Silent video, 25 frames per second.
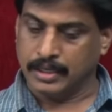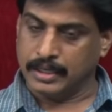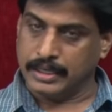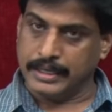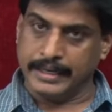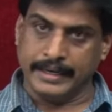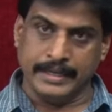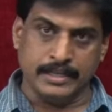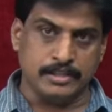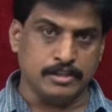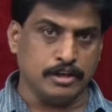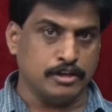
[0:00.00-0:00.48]

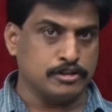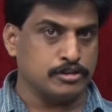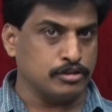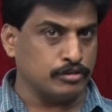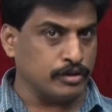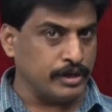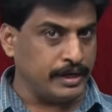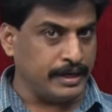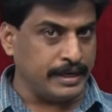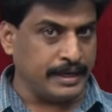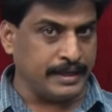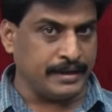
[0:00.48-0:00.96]
It is
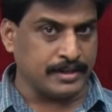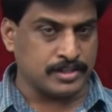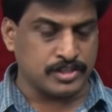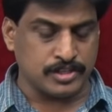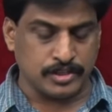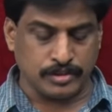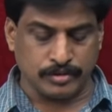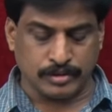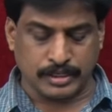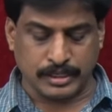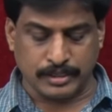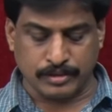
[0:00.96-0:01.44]
also
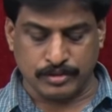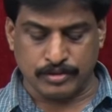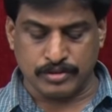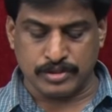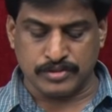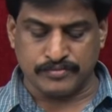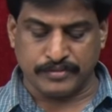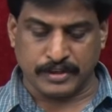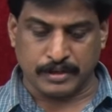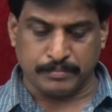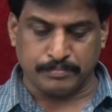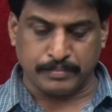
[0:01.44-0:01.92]
redirection you can
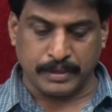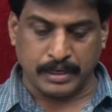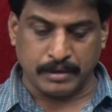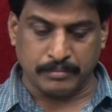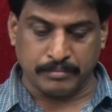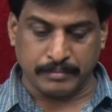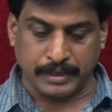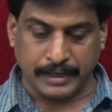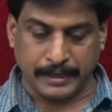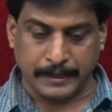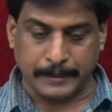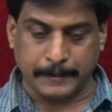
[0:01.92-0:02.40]
use for
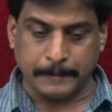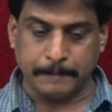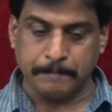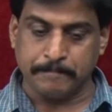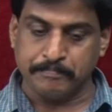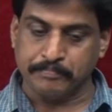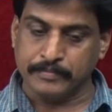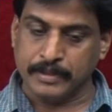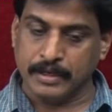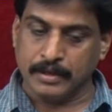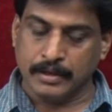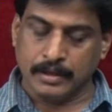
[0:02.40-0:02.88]
permanent.
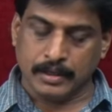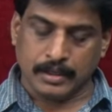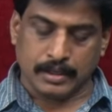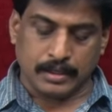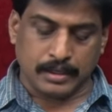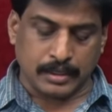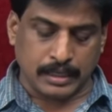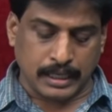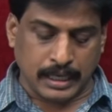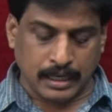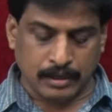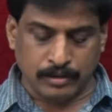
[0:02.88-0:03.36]

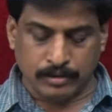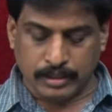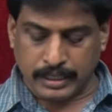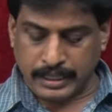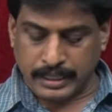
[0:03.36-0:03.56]
Now